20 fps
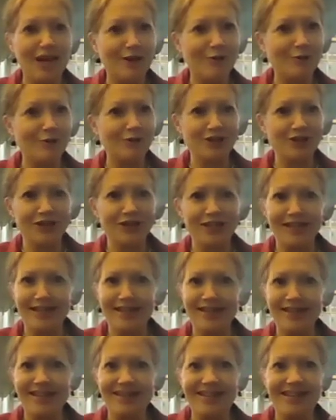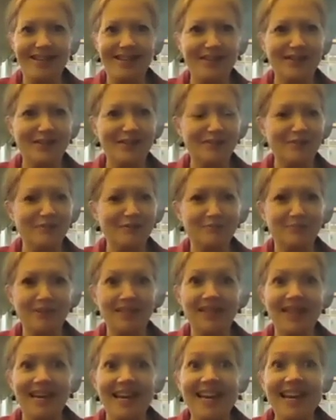energy, you know,
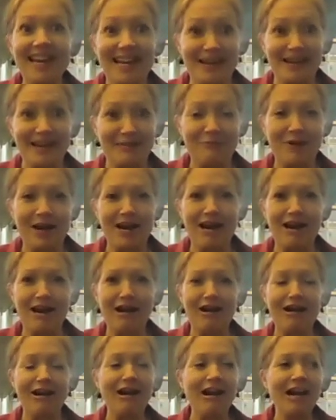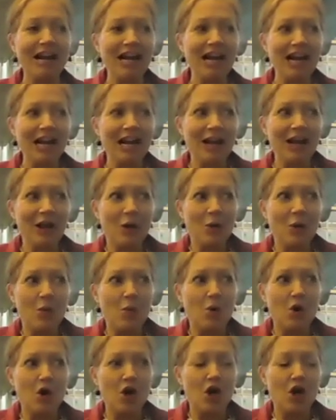plane where
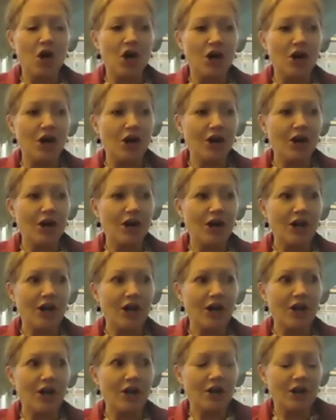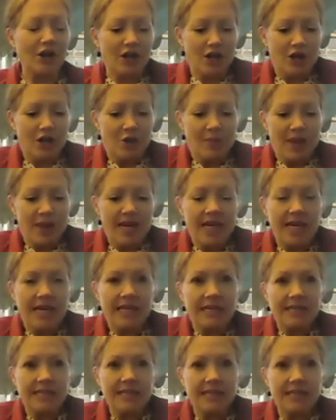we're, you know, making
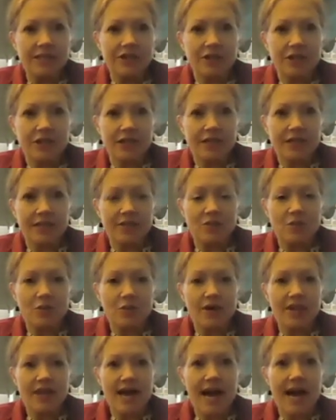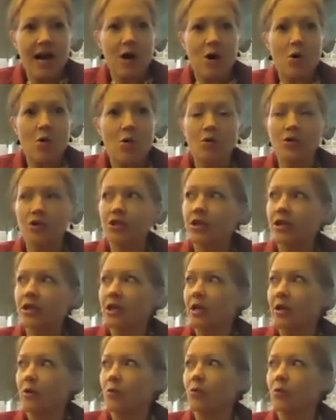decisions without
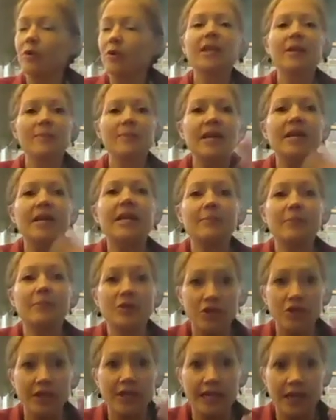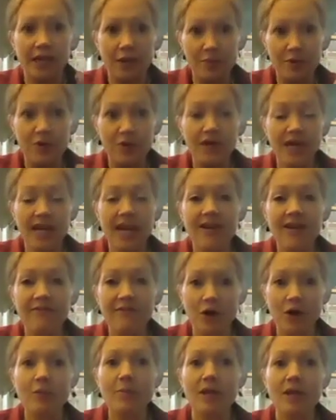really being able to like communicate
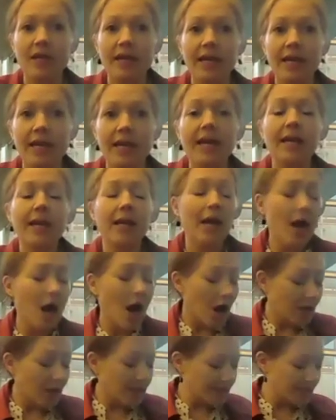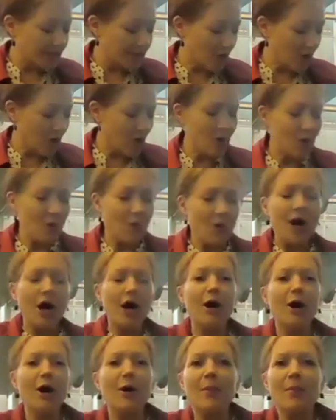verbally. So,
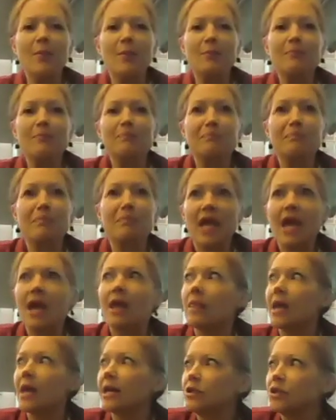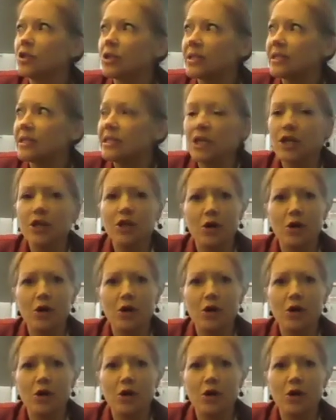and then just, you